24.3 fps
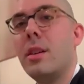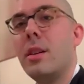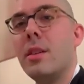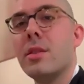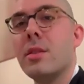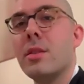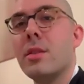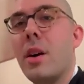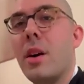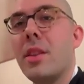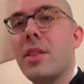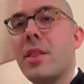
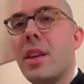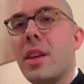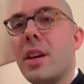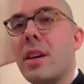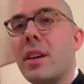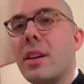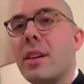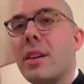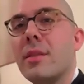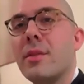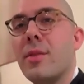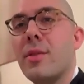So I
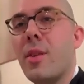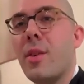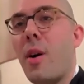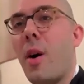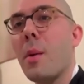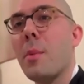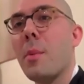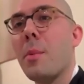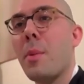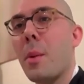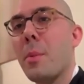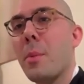think for
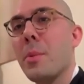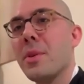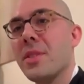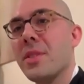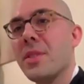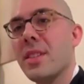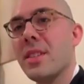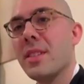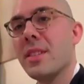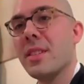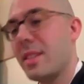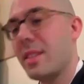our
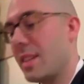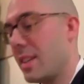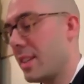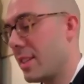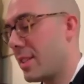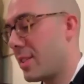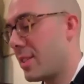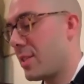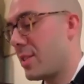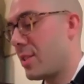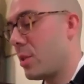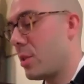purposes,
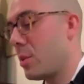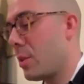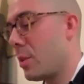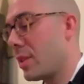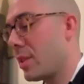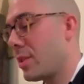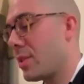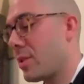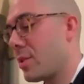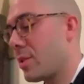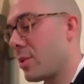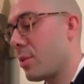these two
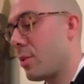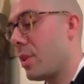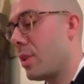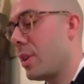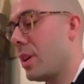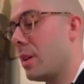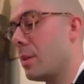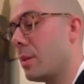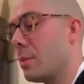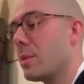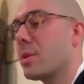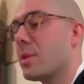
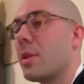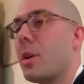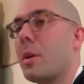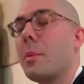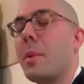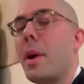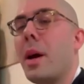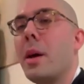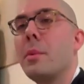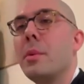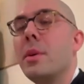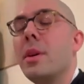extremes are
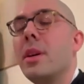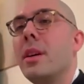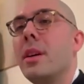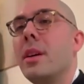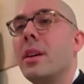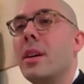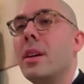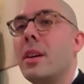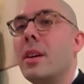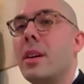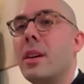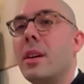
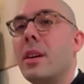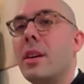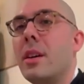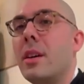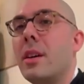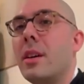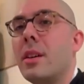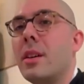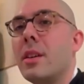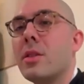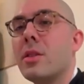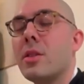maybe,
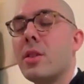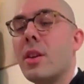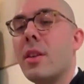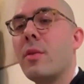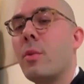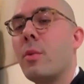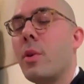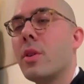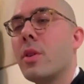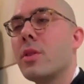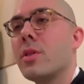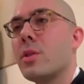
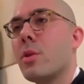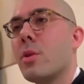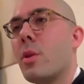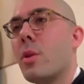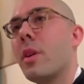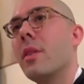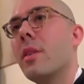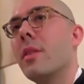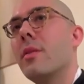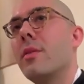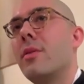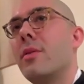if we're
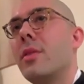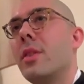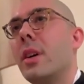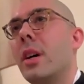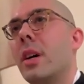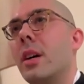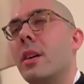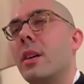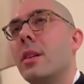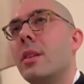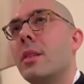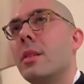sort of
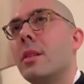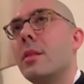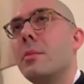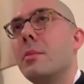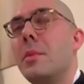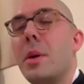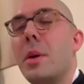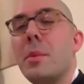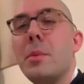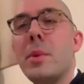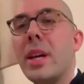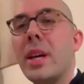
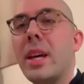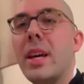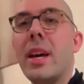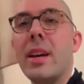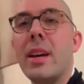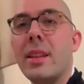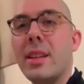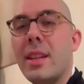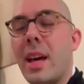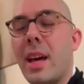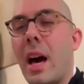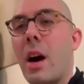
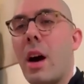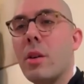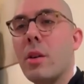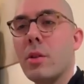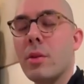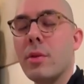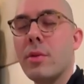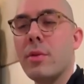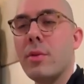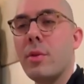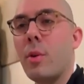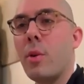mimicking the
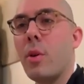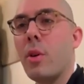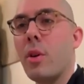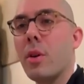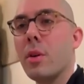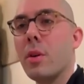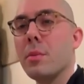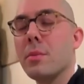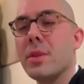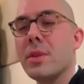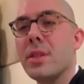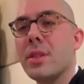outer
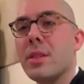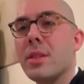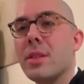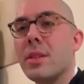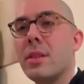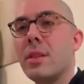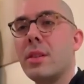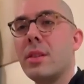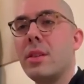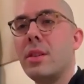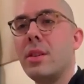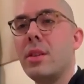
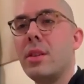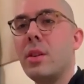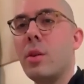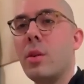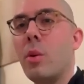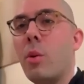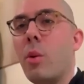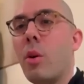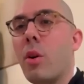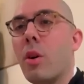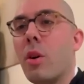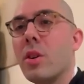forms
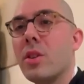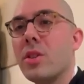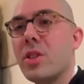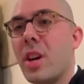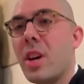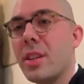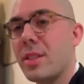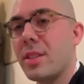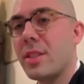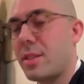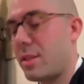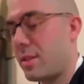or
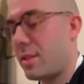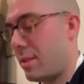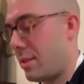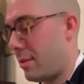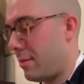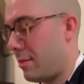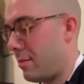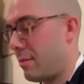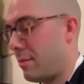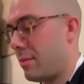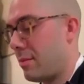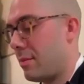just